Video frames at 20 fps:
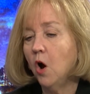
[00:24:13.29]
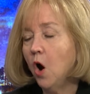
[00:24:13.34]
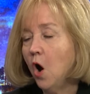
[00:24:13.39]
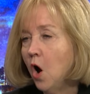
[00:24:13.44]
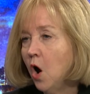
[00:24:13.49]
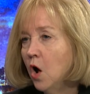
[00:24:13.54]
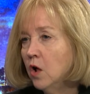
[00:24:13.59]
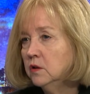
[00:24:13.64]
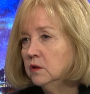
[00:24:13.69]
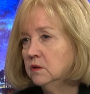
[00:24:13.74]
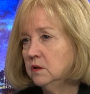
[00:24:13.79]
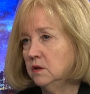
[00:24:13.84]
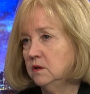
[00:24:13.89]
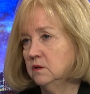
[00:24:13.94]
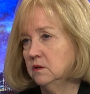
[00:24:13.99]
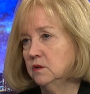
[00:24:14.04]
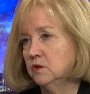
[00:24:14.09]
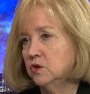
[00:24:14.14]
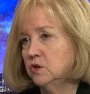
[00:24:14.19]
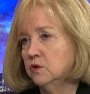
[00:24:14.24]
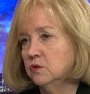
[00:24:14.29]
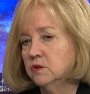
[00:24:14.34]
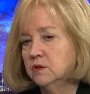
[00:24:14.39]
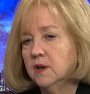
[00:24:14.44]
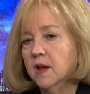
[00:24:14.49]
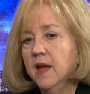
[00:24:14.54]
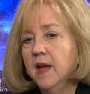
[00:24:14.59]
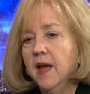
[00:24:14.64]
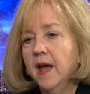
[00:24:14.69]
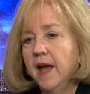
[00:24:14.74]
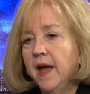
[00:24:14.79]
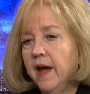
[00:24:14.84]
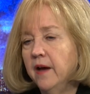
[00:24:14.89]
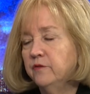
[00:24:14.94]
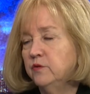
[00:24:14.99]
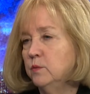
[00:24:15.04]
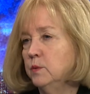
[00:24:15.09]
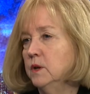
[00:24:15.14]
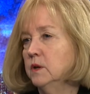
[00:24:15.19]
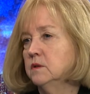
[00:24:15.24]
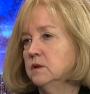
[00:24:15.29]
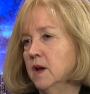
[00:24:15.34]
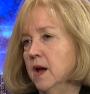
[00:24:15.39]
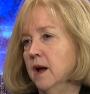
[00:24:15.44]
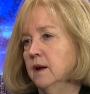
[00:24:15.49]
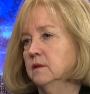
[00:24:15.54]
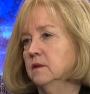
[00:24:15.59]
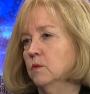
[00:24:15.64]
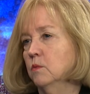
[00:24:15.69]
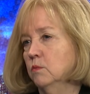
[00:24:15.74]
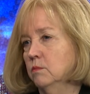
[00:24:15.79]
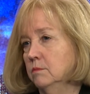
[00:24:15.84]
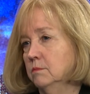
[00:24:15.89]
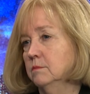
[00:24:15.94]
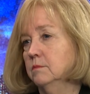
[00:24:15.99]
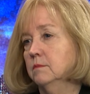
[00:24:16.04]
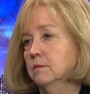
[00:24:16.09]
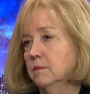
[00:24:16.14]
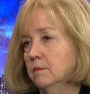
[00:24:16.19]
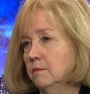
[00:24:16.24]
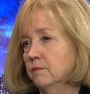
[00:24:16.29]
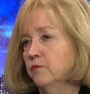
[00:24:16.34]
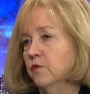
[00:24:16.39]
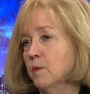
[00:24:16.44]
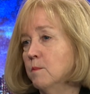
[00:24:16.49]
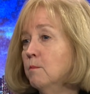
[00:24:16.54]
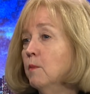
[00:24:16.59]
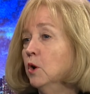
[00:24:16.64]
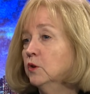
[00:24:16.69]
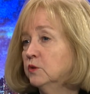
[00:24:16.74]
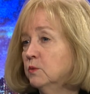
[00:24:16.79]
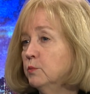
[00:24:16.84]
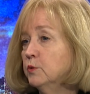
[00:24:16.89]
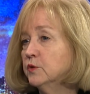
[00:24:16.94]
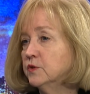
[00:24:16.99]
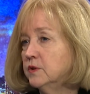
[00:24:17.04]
all of these issues have to be attacked from multiple